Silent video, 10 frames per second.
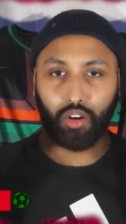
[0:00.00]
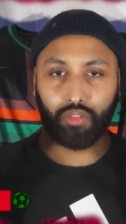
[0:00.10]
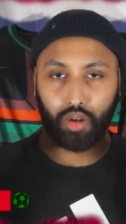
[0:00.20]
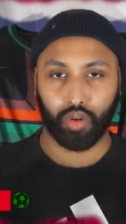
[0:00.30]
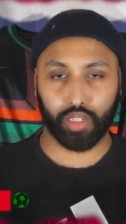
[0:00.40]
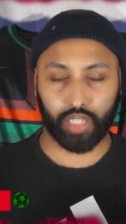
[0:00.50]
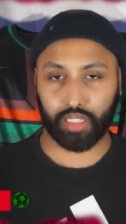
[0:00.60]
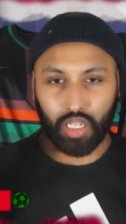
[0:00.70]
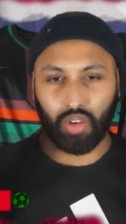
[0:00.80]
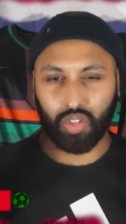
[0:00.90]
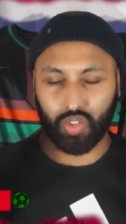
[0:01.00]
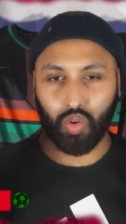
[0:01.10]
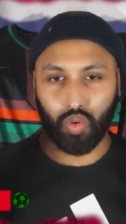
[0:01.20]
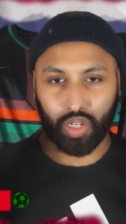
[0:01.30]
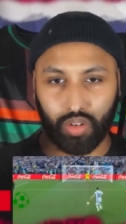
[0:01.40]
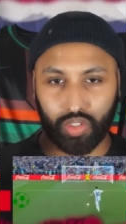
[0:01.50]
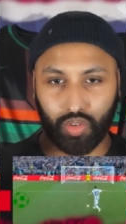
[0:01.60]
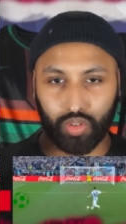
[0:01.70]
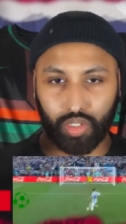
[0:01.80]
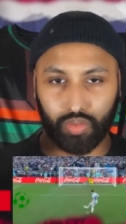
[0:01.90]
of Lloris. He will score. He will
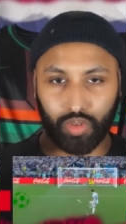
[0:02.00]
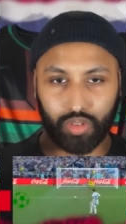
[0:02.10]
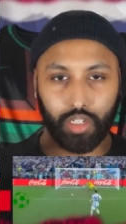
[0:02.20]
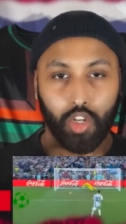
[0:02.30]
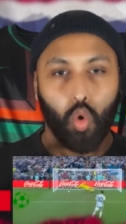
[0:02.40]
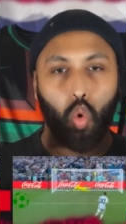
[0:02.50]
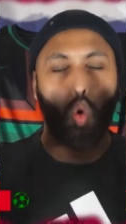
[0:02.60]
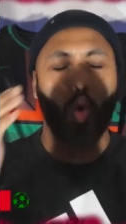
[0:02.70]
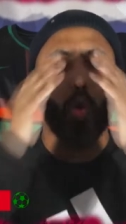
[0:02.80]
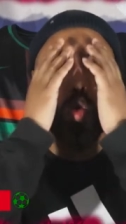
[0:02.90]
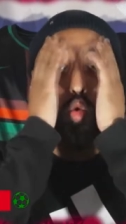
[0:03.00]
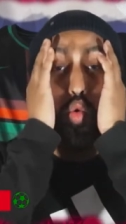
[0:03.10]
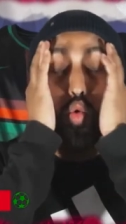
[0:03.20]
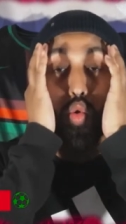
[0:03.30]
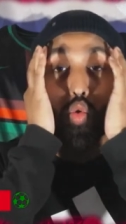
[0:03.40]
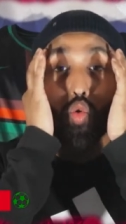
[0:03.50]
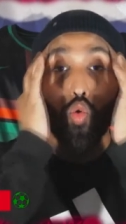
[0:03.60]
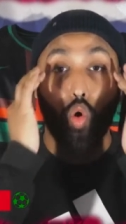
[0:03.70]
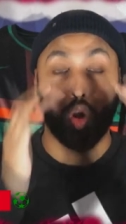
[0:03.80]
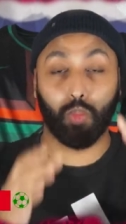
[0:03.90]
score this one.
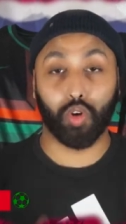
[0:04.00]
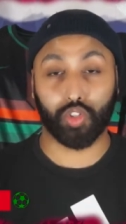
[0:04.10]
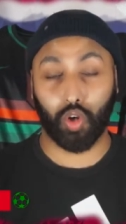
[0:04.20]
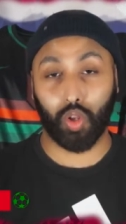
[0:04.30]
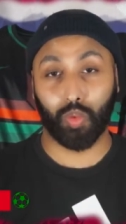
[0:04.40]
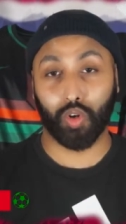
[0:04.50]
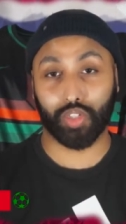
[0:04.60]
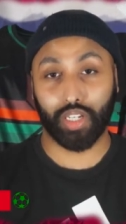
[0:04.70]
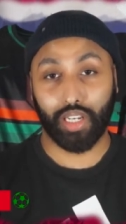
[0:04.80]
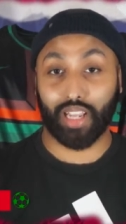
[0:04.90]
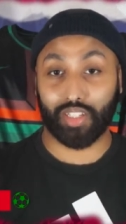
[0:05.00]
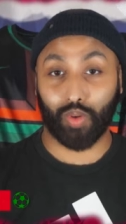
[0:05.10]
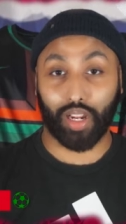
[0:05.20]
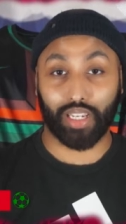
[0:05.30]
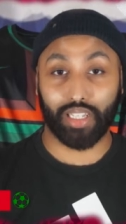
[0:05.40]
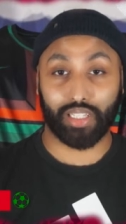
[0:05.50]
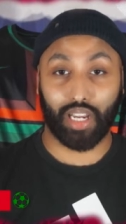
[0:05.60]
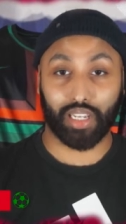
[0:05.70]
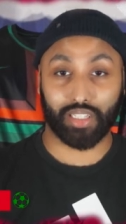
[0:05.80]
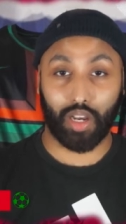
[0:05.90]
Oh, almost, almost. That's why his
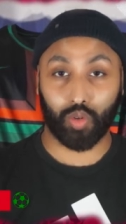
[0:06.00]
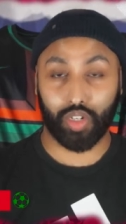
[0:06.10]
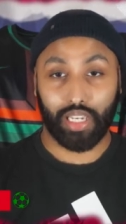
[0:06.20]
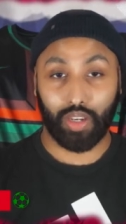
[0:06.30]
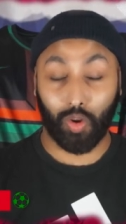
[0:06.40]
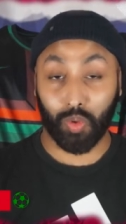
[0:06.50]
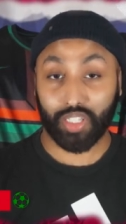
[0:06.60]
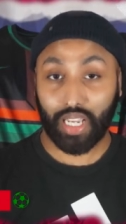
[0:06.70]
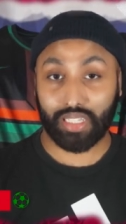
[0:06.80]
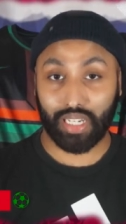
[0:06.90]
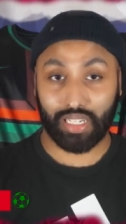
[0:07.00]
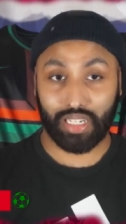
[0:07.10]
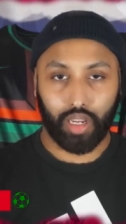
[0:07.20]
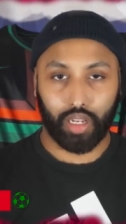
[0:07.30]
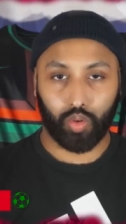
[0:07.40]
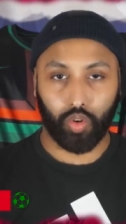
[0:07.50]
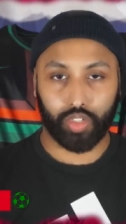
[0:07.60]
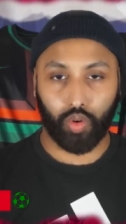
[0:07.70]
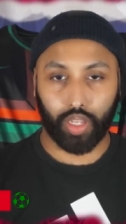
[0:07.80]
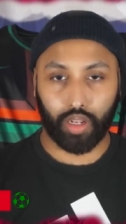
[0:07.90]
tongue is out. He almost guessed it. And who
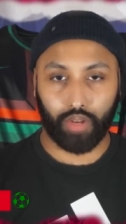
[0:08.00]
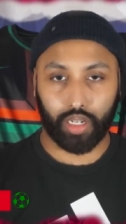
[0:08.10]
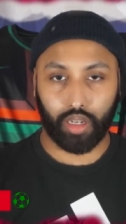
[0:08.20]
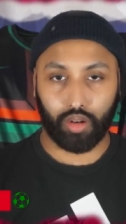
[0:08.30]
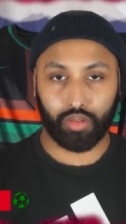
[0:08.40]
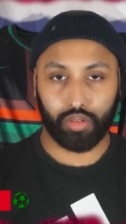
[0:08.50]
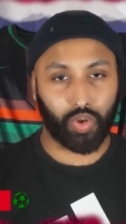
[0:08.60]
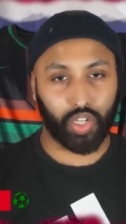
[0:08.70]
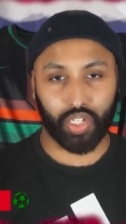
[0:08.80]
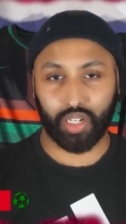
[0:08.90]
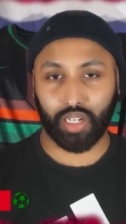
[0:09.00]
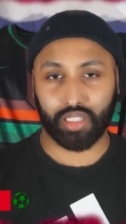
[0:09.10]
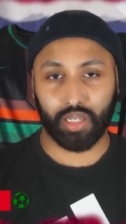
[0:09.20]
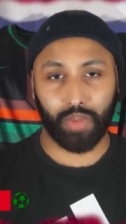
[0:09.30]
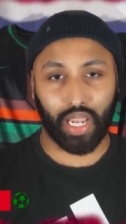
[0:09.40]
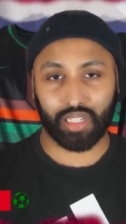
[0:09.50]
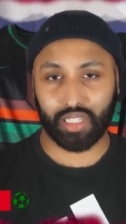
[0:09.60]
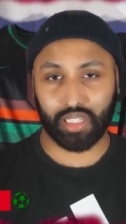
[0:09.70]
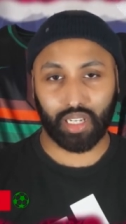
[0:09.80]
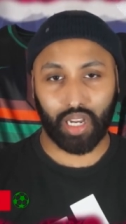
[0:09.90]
is going there right now? Pressure is
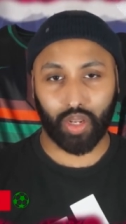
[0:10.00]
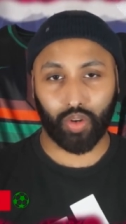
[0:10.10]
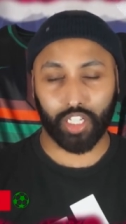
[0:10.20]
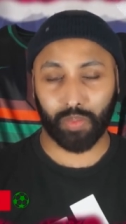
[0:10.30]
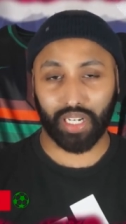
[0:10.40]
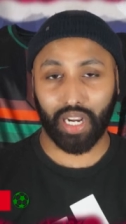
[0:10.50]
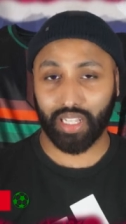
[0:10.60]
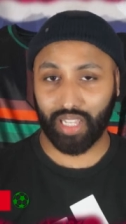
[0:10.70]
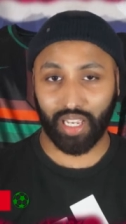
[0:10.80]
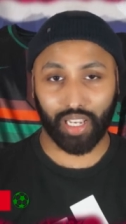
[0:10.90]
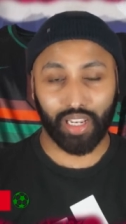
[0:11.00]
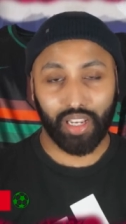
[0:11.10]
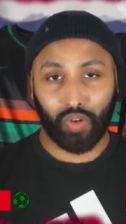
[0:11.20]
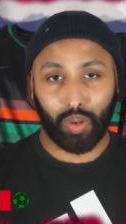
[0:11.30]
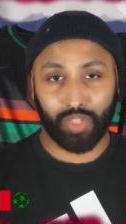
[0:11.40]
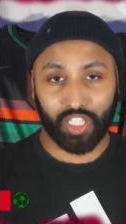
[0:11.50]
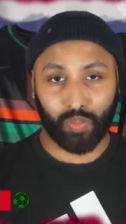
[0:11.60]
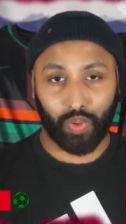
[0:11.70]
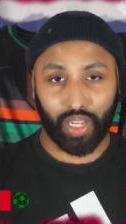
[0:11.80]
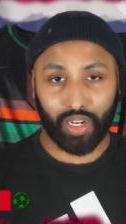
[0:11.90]
immense. I don't expect anything from
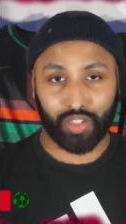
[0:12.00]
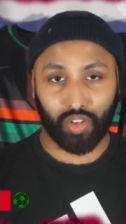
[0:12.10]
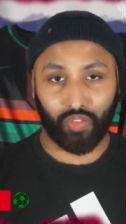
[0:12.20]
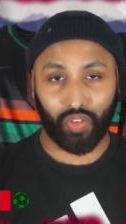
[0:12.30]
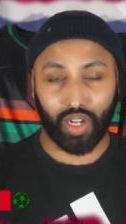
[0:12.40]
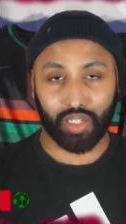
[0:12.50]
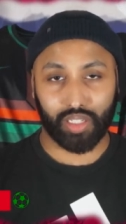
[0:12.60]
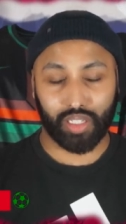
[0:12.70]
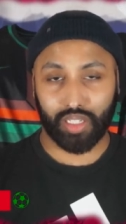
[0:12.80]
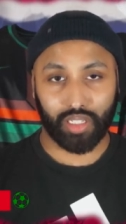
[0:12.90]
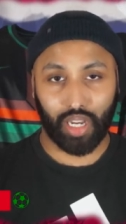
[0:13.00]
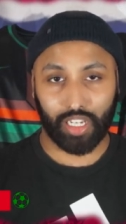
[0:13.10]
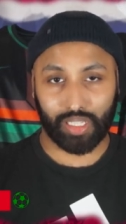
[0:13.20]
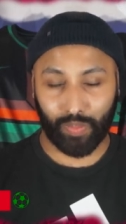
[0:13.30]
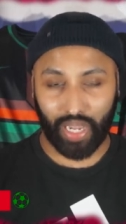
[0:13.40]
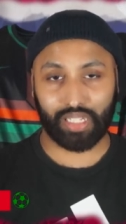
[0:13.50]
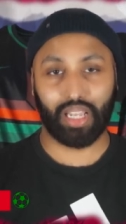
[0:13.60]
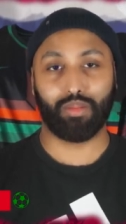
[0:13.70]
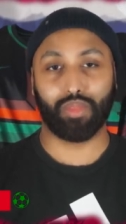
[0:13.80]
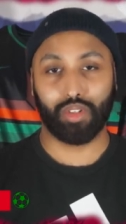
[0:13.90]
these players of France. I expect
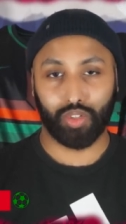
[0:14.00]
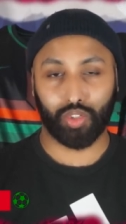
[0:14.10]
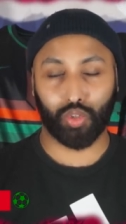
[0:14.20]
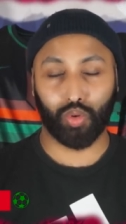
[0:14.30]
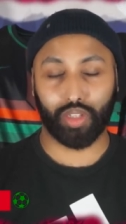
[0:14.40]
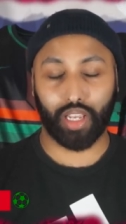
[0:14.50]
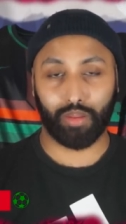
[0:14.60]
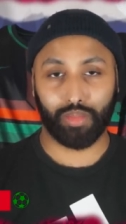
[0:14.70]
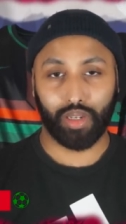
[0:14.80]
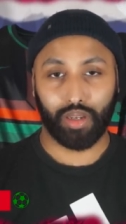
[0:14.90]
them to shoot them